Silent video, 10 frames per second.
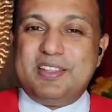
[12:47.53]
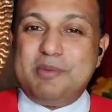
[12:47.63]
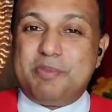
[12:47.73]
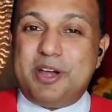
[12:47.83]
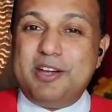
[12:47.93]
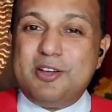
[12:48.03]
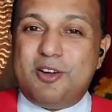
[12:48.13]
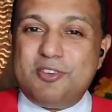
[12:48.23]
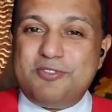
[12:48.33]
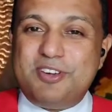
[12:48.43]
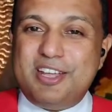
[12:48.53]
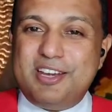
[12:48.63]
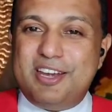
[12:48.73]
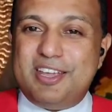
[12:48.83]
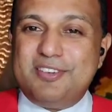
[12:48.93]
they prayed
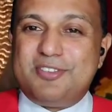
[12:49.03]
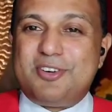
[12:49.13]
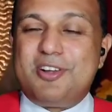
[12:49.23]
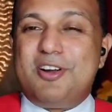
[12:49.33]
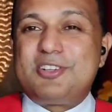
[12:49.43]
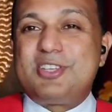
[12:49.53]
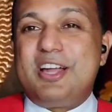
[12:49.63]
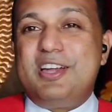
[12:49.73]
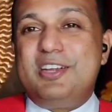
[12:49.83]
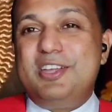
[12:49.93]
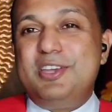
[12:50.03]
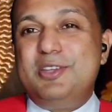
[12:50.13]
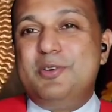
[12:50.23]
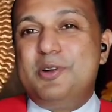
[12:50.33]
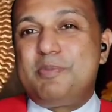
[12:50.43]
confidently for God's
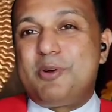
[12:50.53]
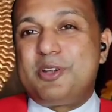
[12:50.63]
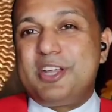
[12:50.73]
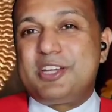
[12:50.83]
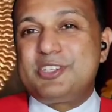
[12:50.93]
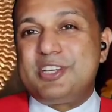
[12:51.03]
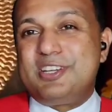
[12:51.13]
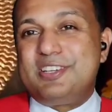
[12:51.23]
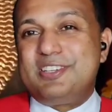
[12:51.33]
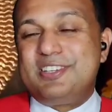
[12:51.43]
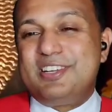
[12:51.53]
continued protection